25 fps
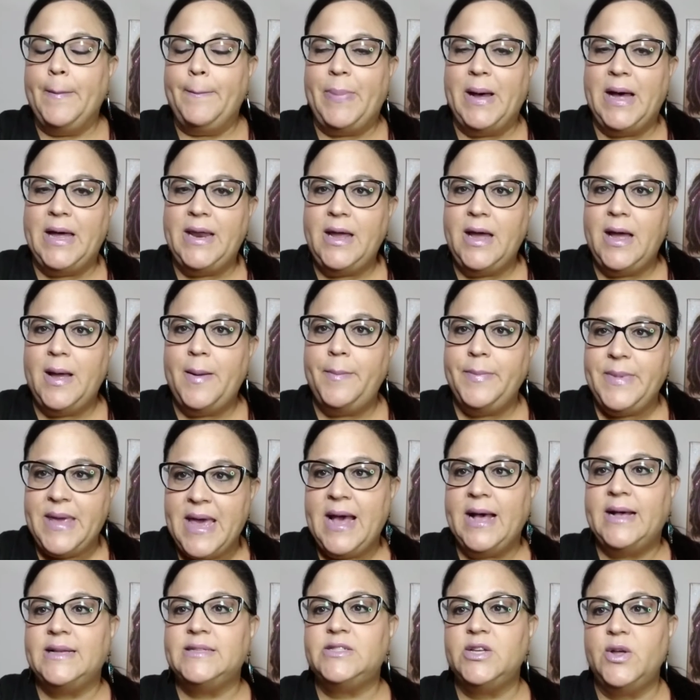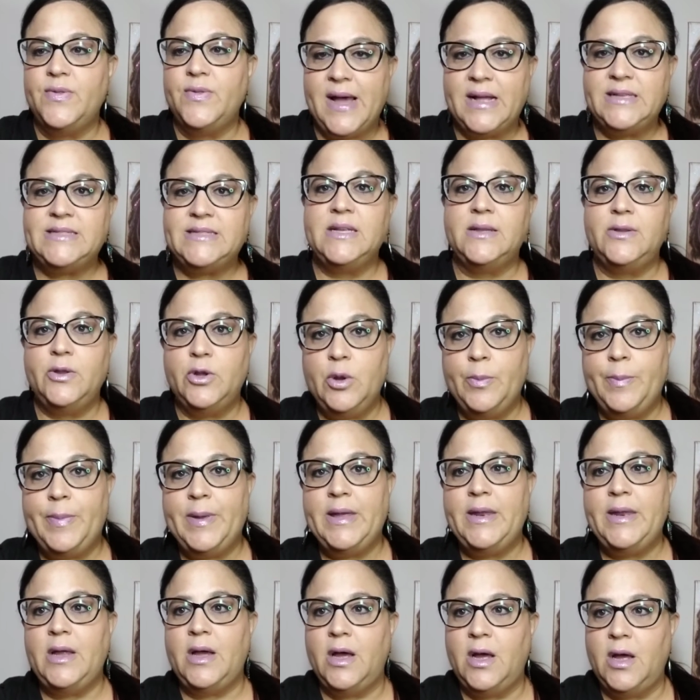But um, yeah, so that's a little
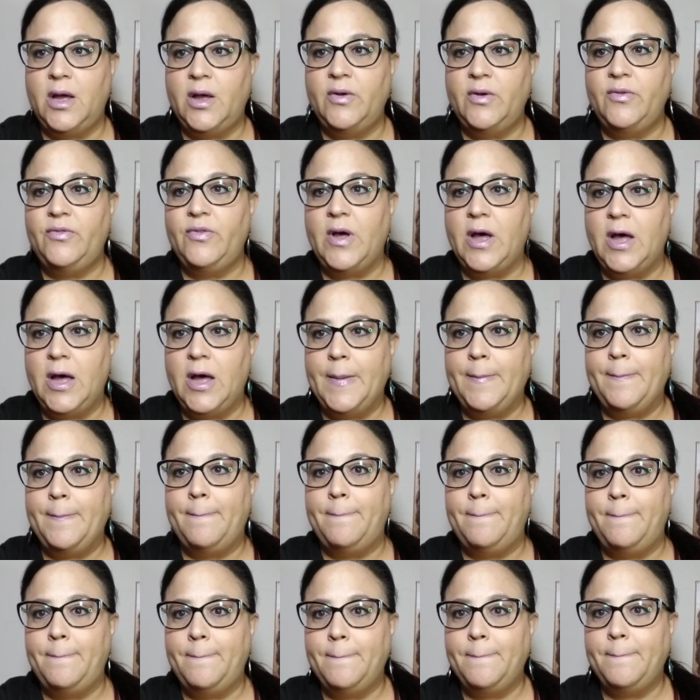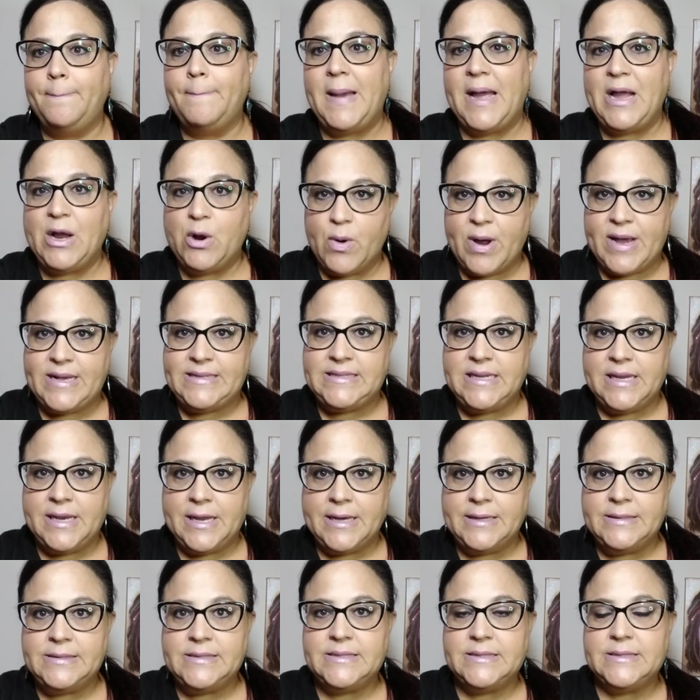bit of um, my
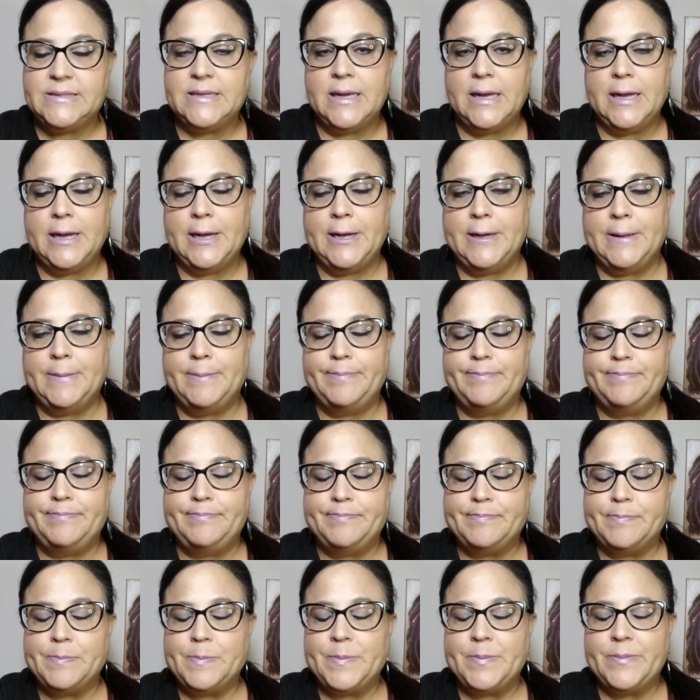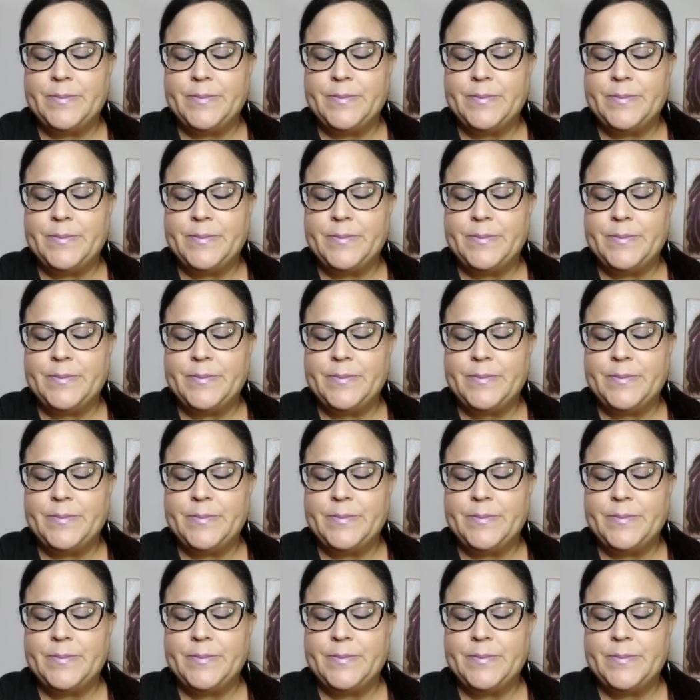craziness. Um,